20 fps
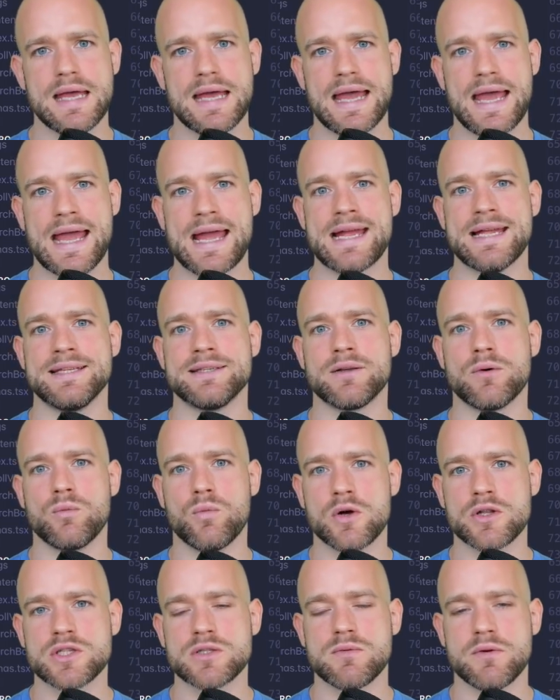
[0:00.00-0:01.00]
And
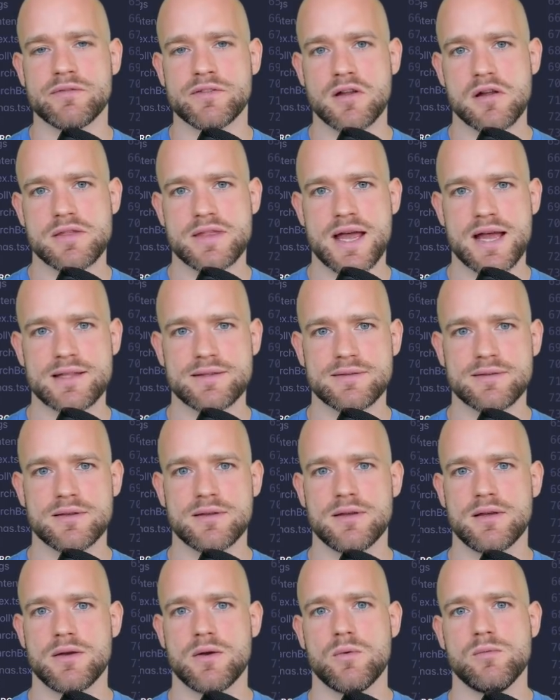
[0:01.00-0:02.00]
once we've done that,
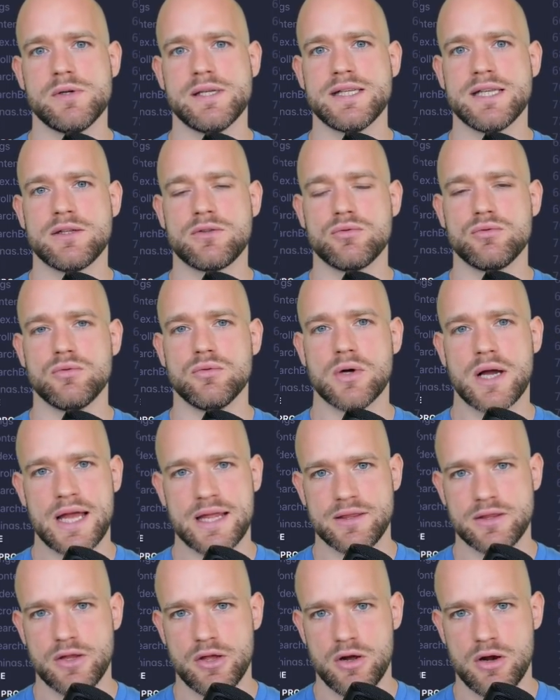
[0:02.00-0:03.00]
we need to
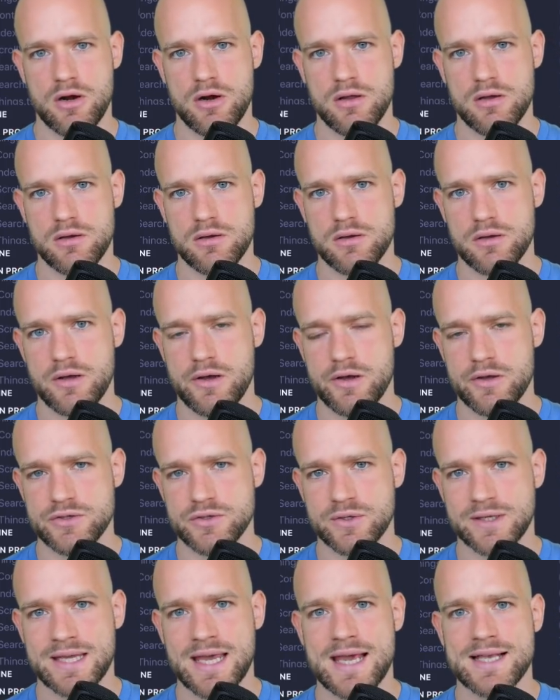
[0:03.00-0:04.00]
handle
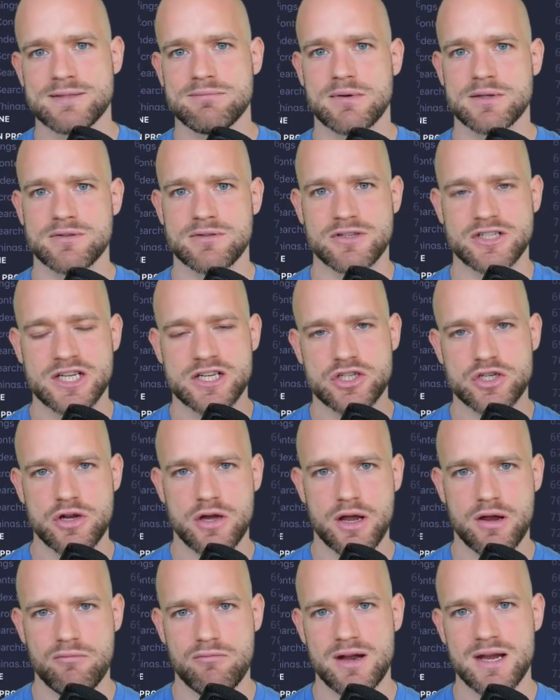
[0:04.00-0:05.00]
the case where the gesture
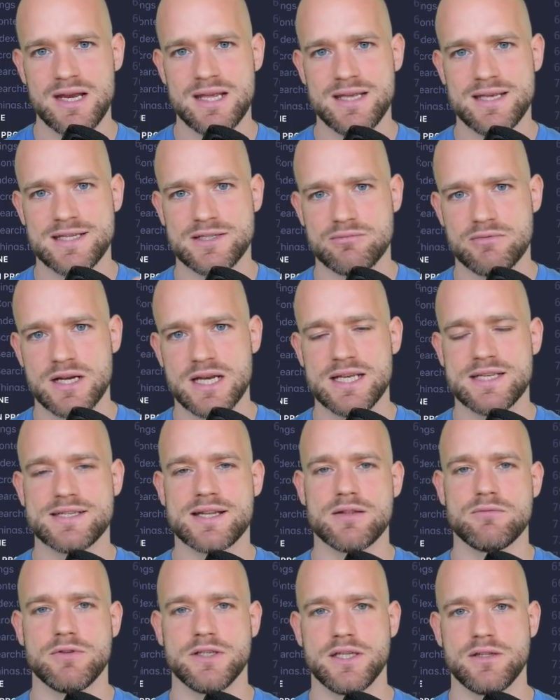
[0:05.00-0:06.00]
is released,
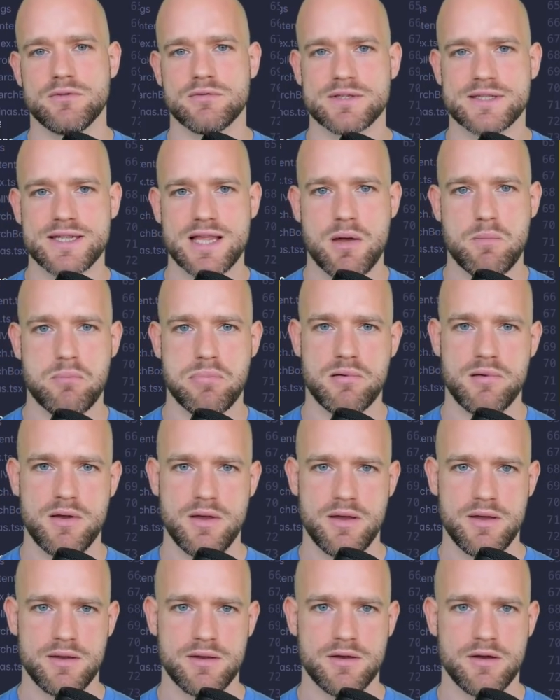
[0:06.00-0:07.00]
and we need to snap
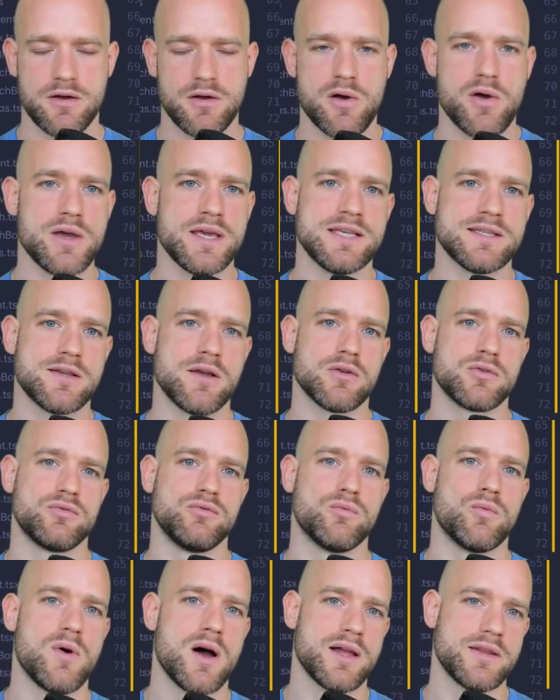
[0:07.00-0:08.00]
either to
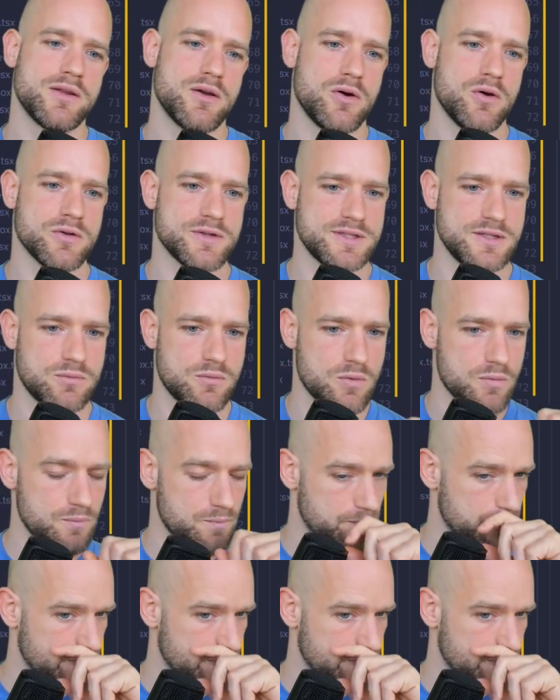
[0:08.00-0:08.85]
1 or 0.